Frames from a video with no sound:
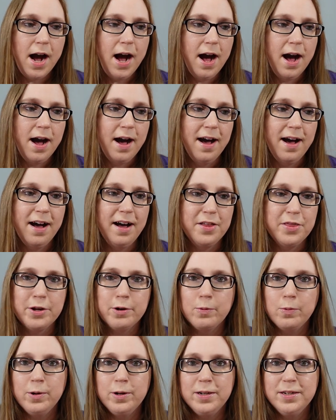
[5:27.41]
Uh,
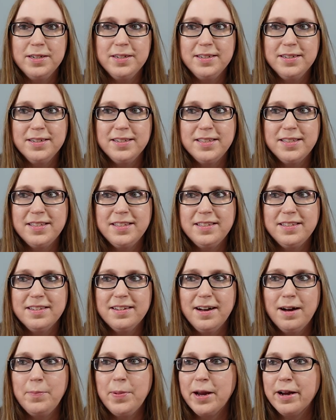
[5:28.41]
there was
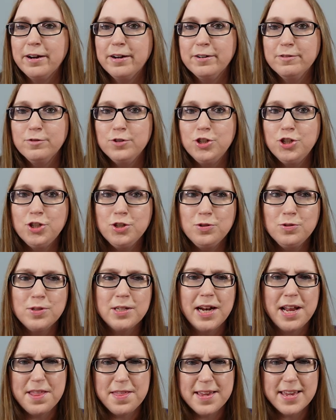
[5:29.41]
a pair of shoes
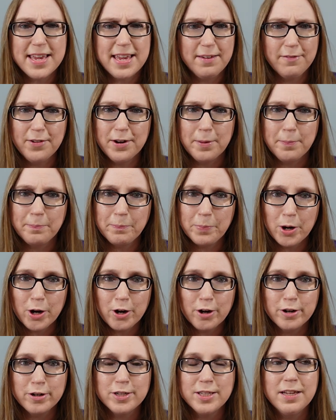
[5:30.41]
and I think even a
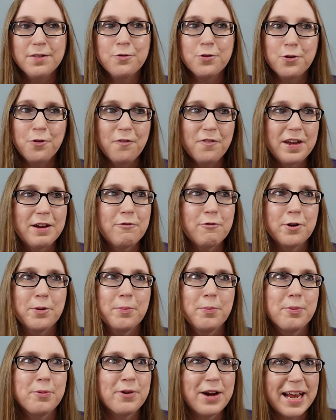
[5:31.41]
purse of her
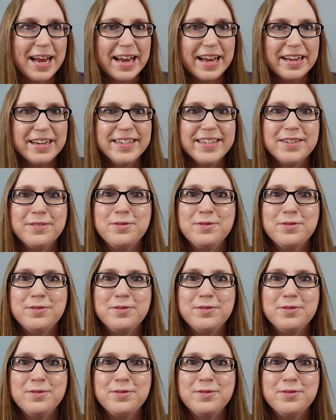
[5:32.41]
favorite brand.